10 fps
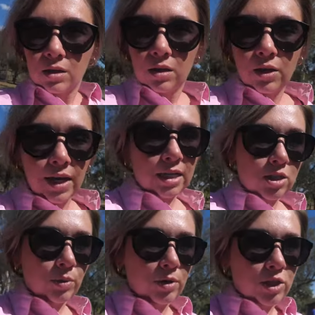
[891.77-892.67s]
Okay,
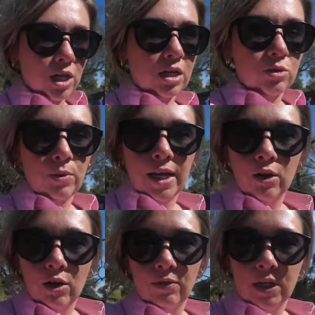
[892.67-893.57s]
so we just went
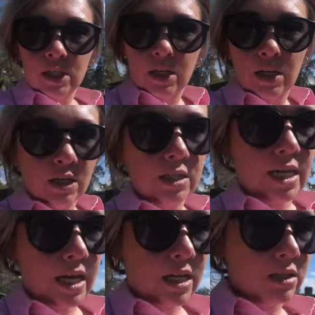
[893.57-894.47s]
over to
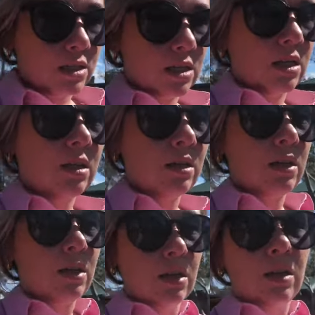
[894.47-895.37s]
Dad's
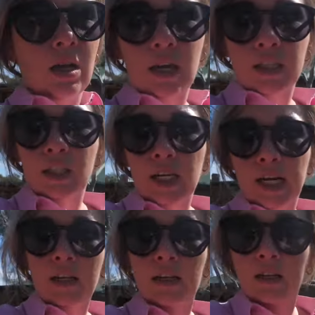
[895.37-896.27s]
other
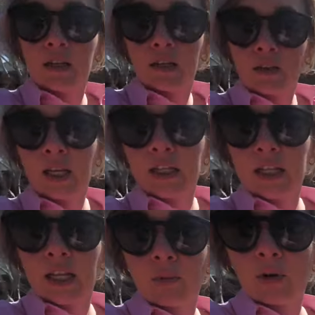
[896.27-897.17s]
shed on the other
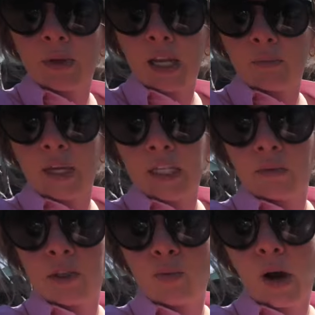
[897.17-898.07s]
side of the property and picked
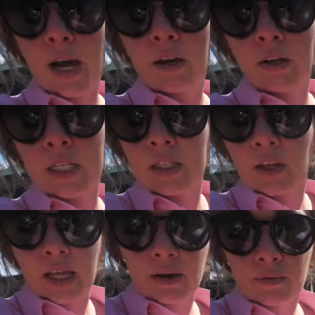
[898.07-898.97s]
up this wire. I'll
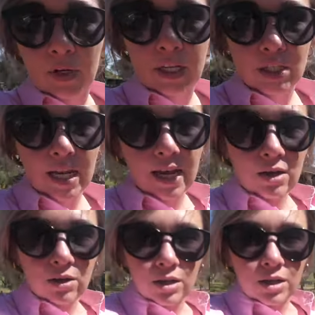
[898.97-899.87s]
insert that footage now.